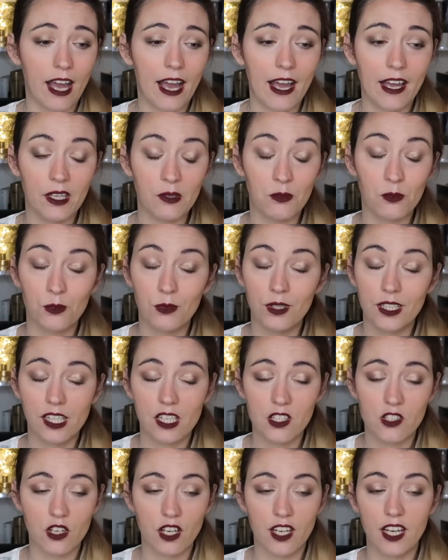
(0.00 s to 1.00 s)
I really
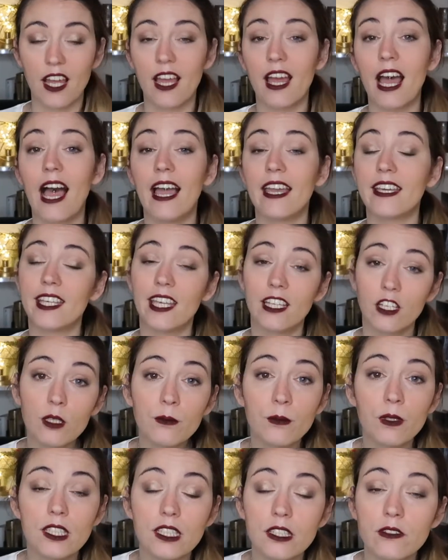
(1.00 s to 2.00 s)
enjoy it. I cannot
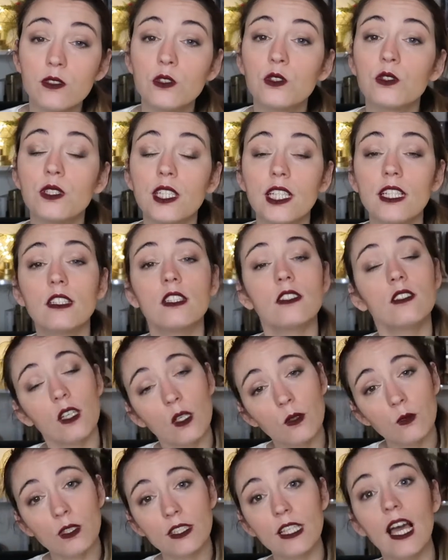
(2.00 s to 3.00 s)
believe to read the
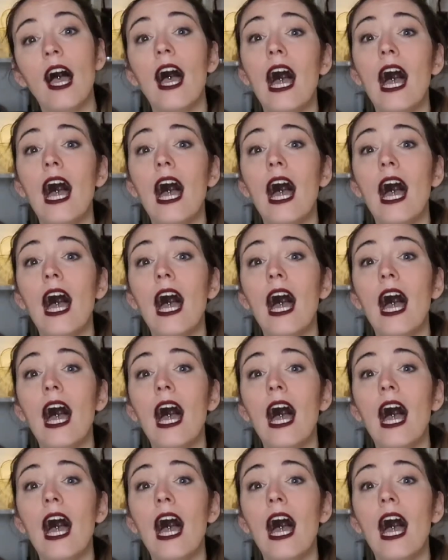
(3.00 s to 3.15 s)
second one.